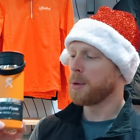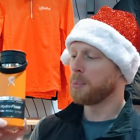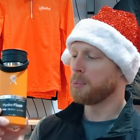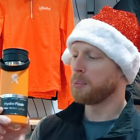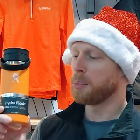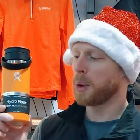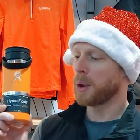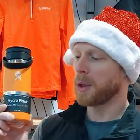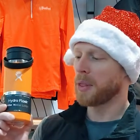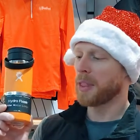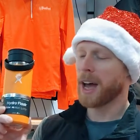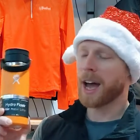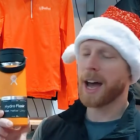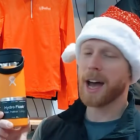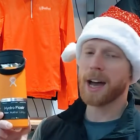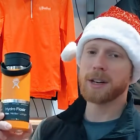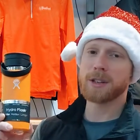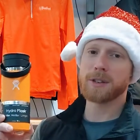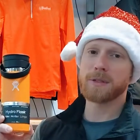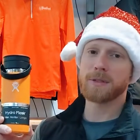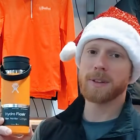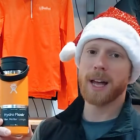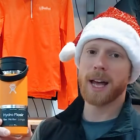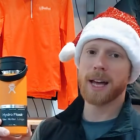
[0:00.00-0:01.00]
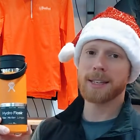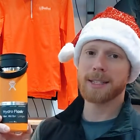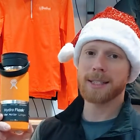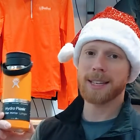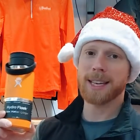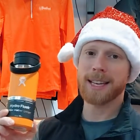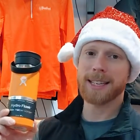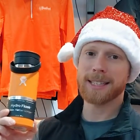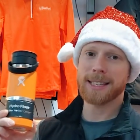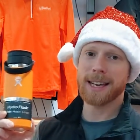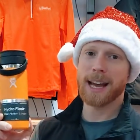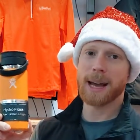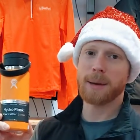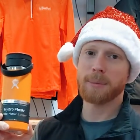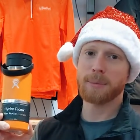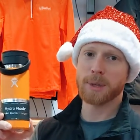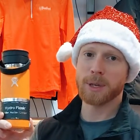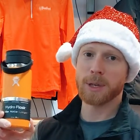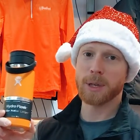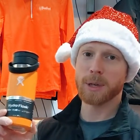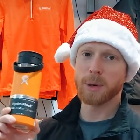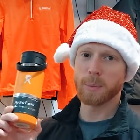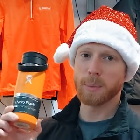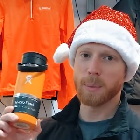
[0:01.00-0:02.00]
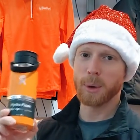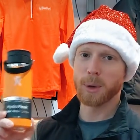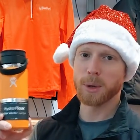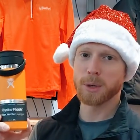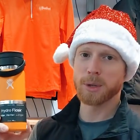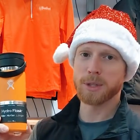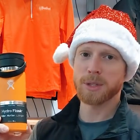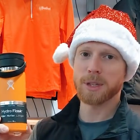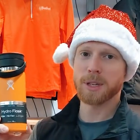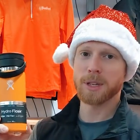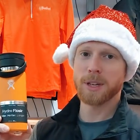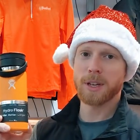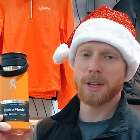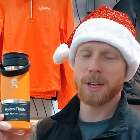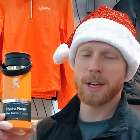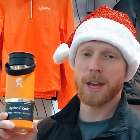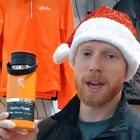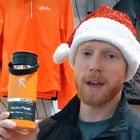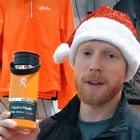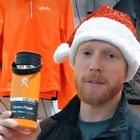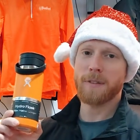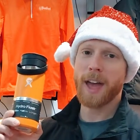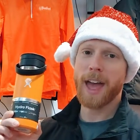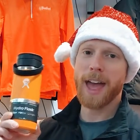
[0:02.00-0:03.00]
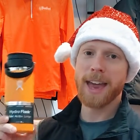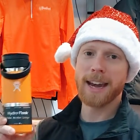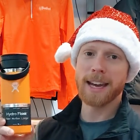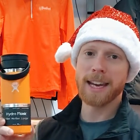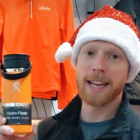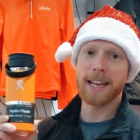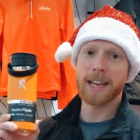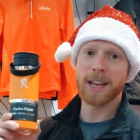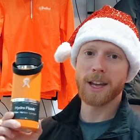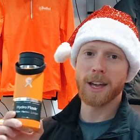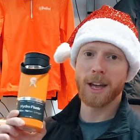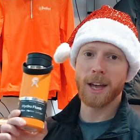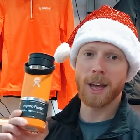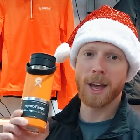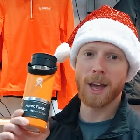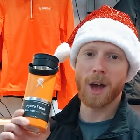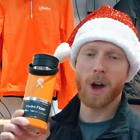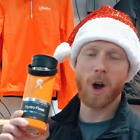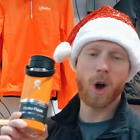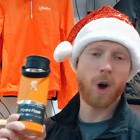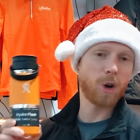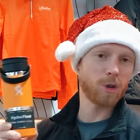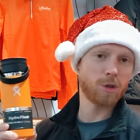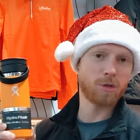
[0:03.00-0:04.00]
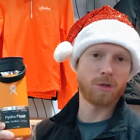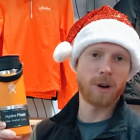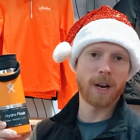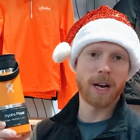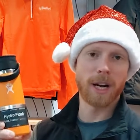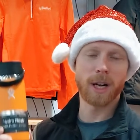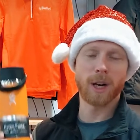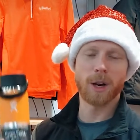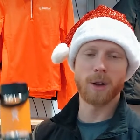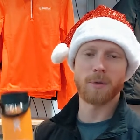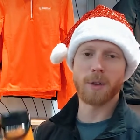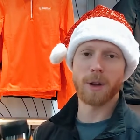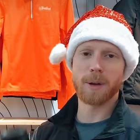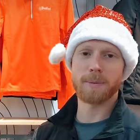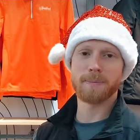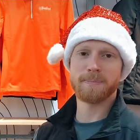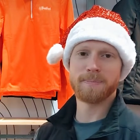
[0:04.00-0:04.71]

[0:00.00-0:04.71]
But the Hydro Flask is an absolute must uh, for any uh, hot drink lover.